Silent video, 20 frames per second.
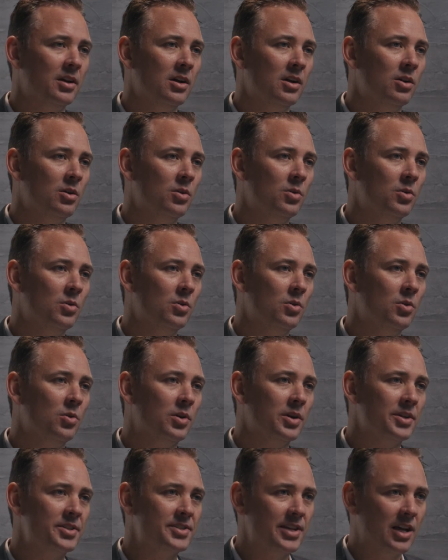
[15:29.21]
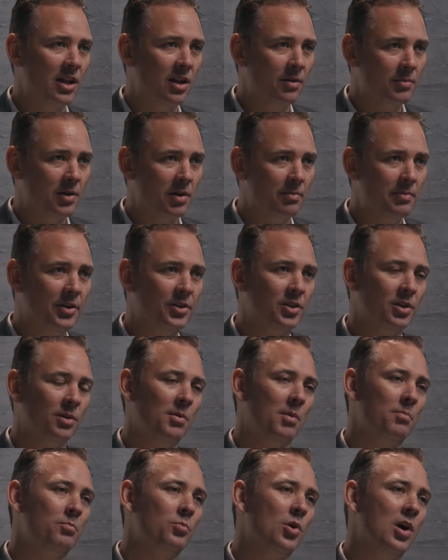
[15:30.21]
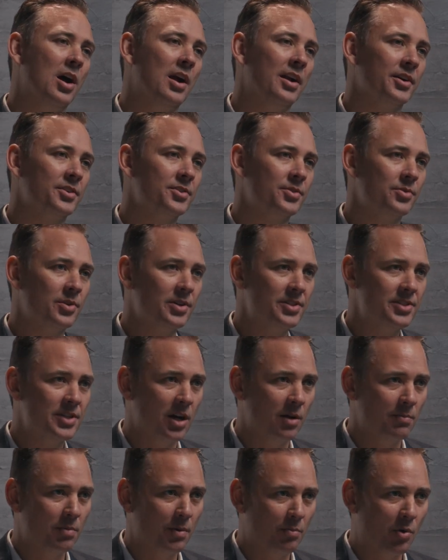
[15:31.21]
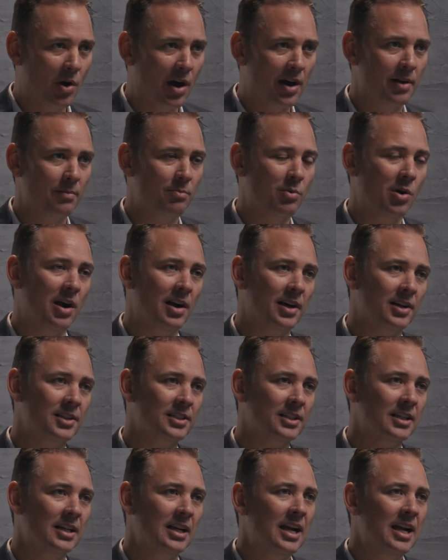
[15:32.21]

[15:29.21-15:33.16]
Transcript: who could sell them commissionable products, who could sell them proprietary products.